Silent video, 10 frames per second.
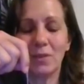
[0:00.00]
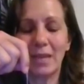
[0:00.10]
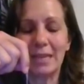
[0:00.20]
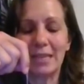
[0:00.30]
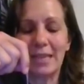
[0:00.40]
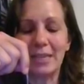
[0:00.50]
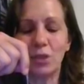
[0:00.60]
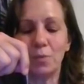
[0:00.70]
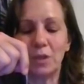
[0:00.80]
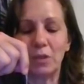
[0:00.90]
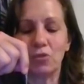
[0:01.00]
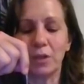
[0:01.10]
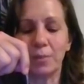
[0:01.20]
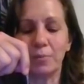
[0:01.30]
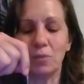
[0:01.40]
okay, thank you,
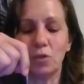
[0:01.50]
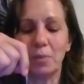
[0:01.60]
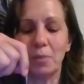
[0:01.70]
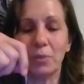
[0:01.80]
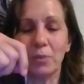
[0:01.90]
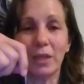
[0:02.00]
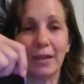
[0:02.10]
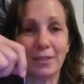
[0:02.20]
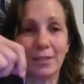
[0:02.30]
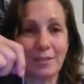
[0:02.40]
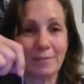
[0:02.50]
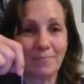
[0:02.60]
pendulum. You may relax.